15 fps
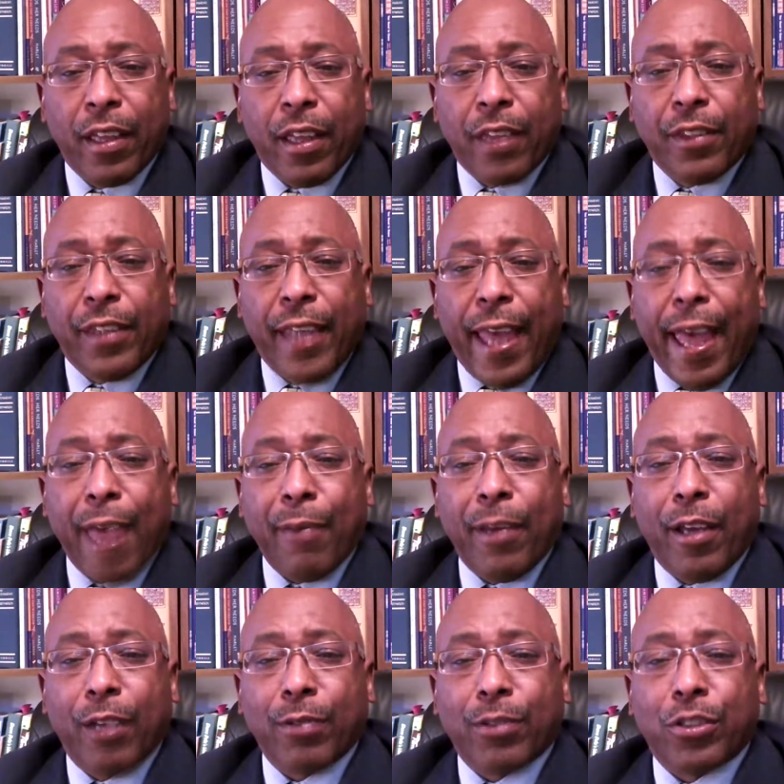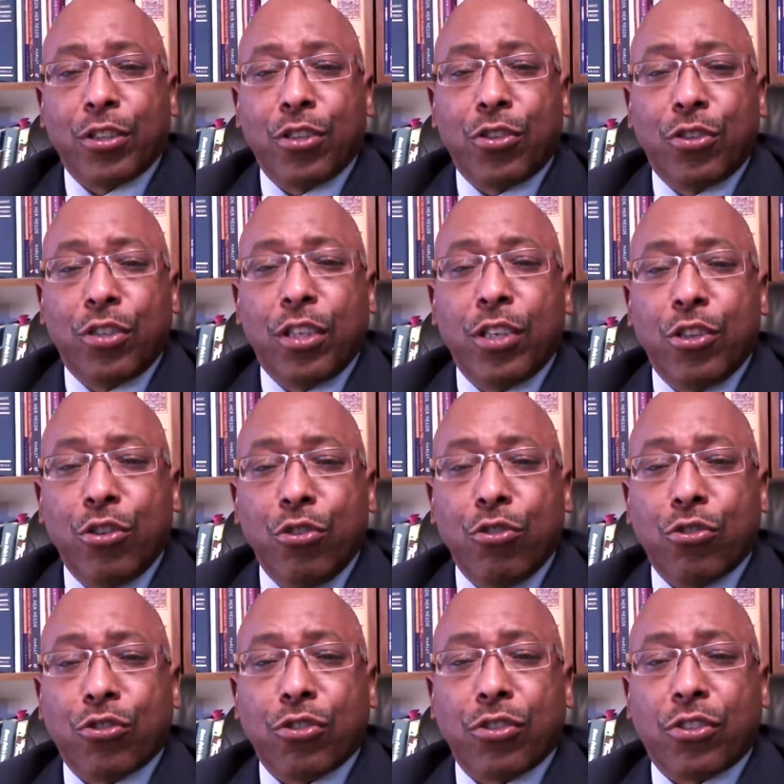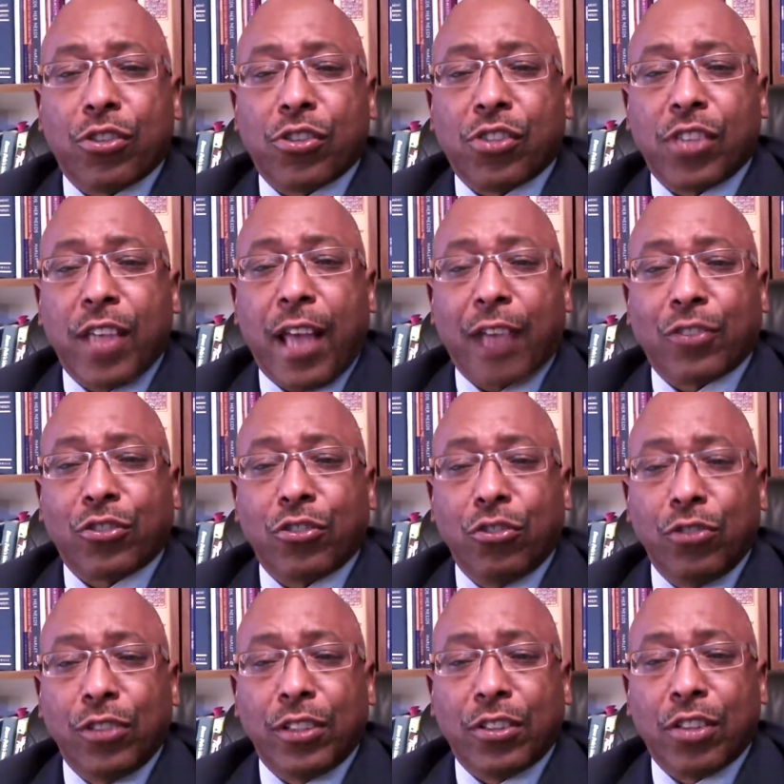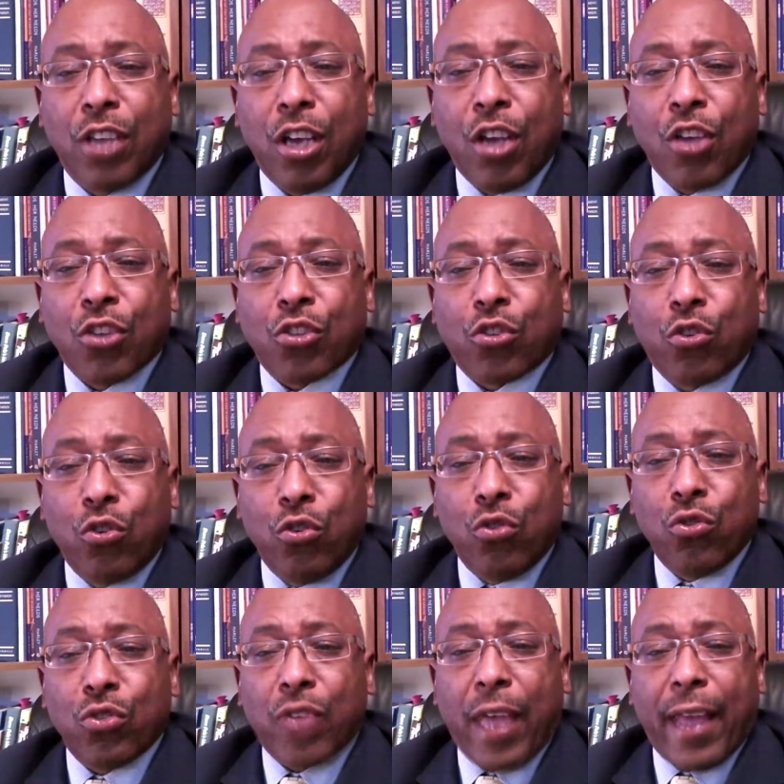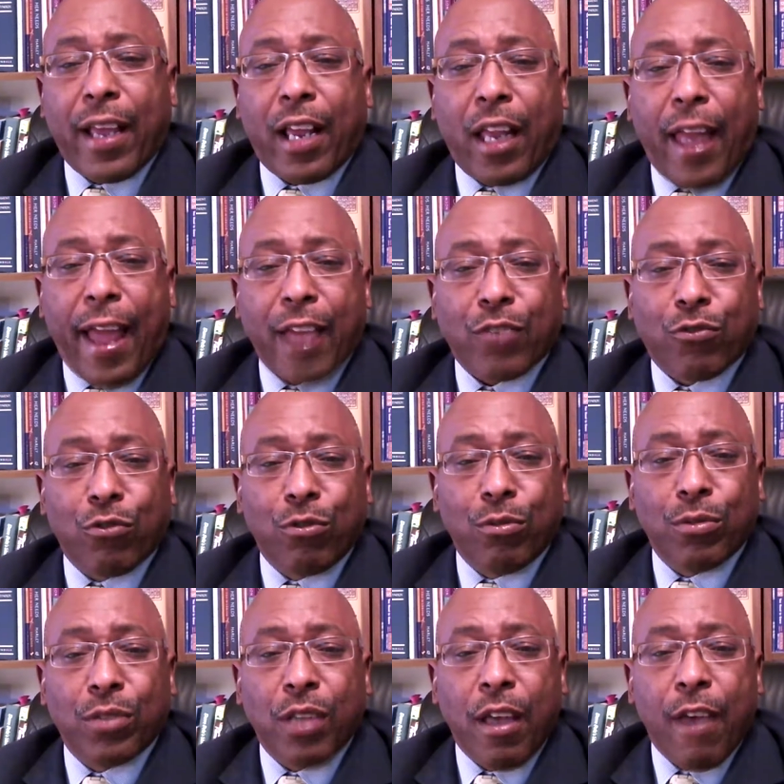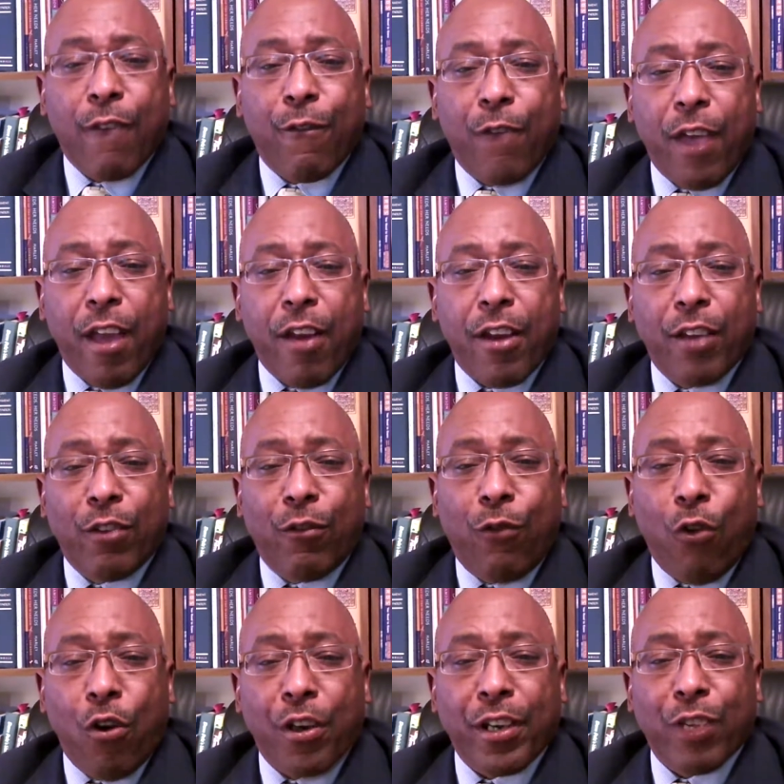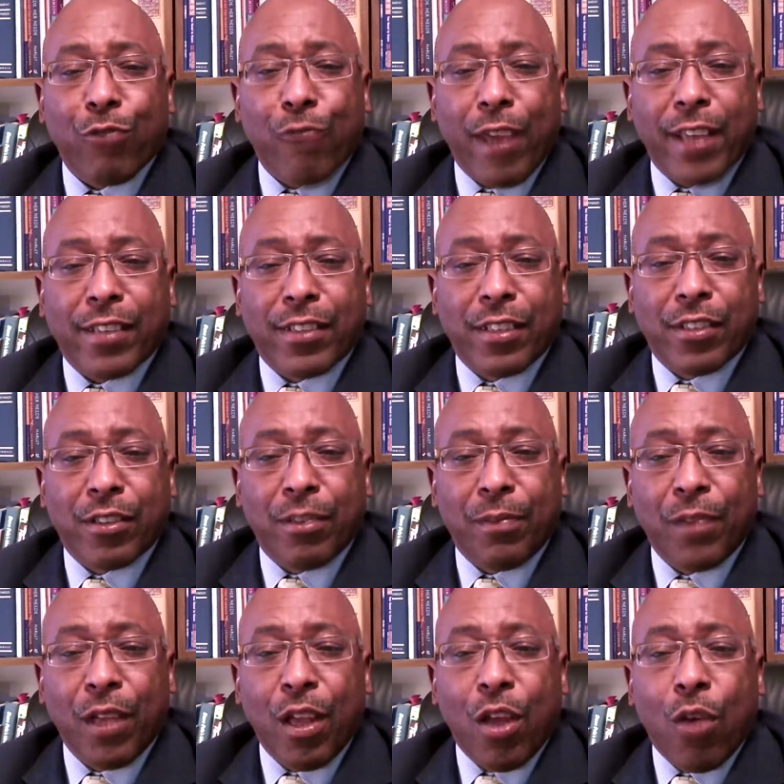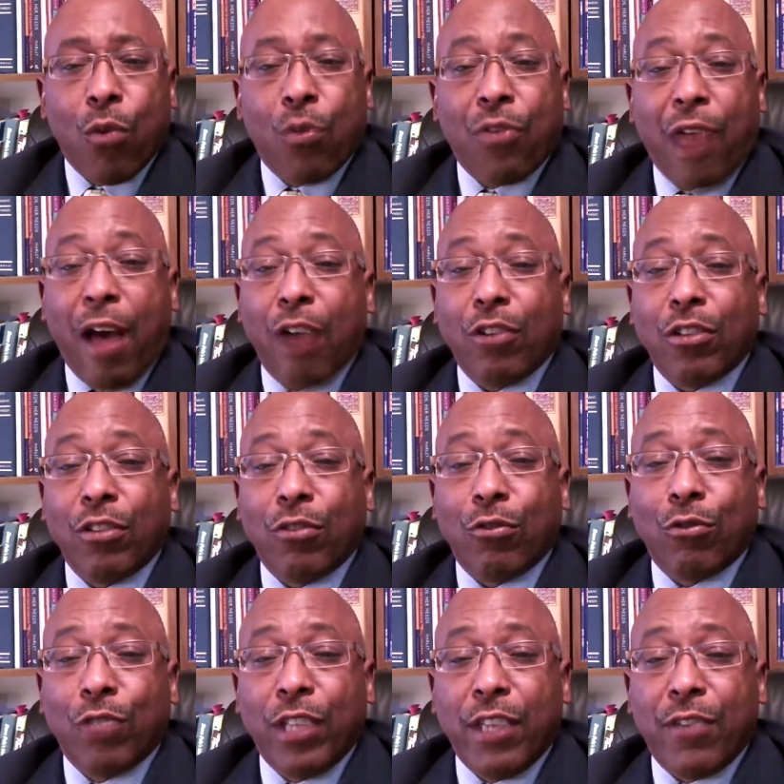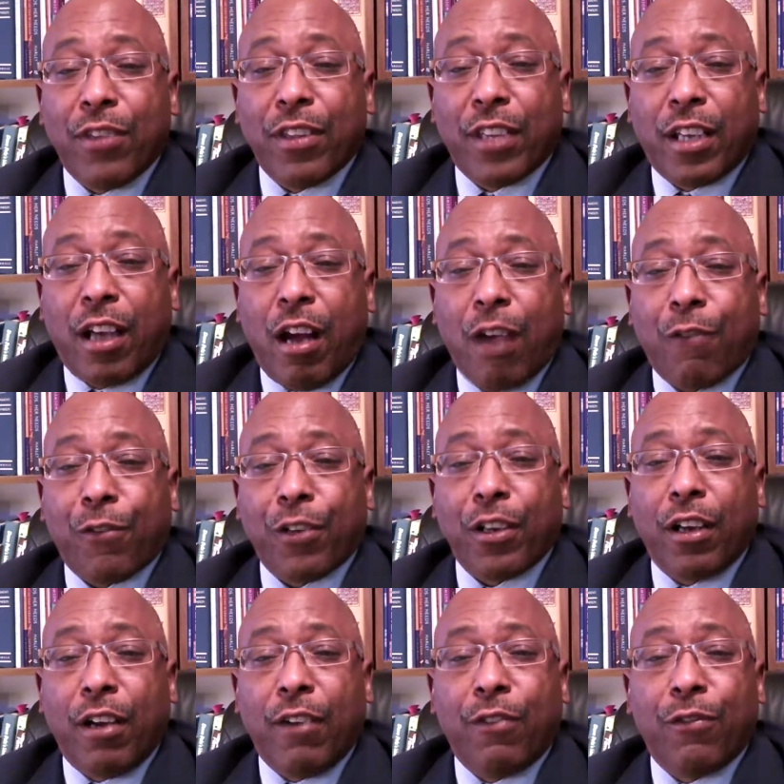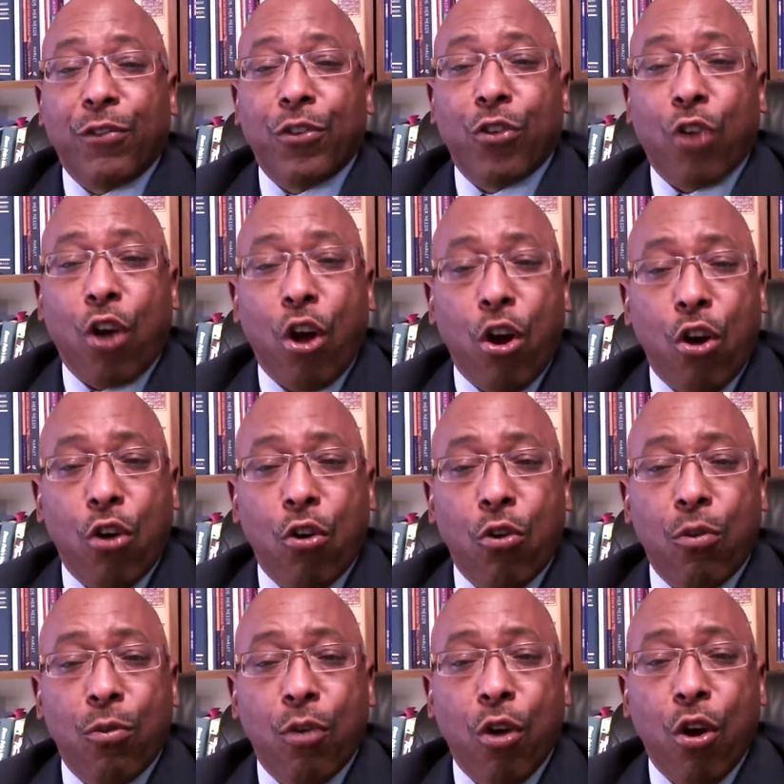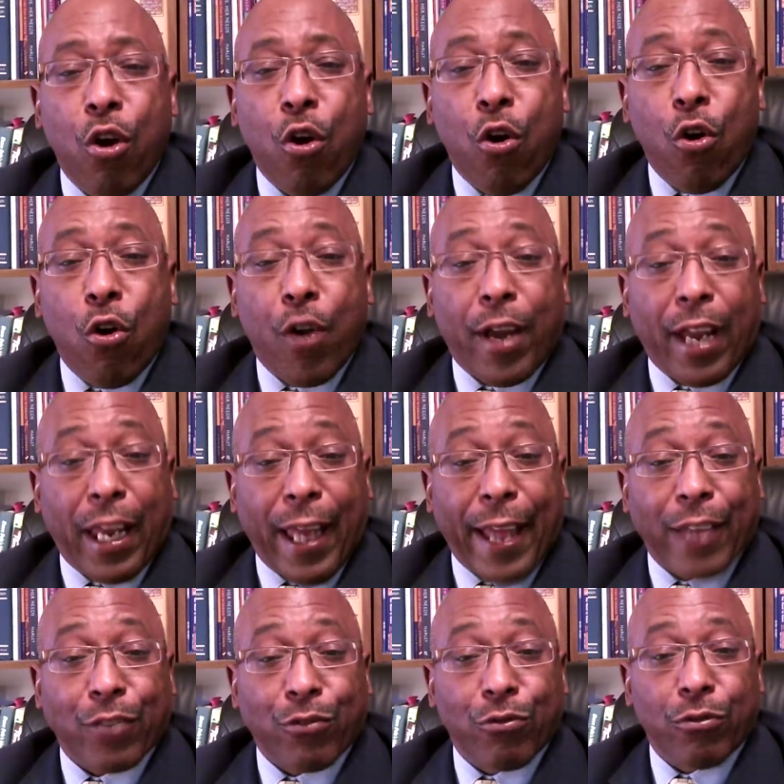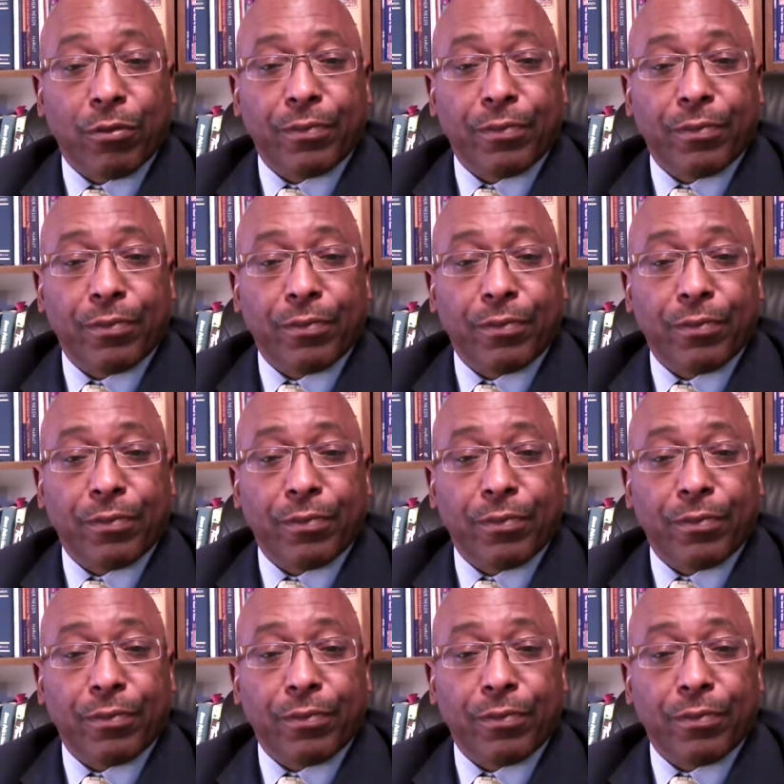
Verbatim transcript: The app helps the, the user to see how students, schools, and classrooms fare in avoiding racism without leaving the comfort of your home or classroom.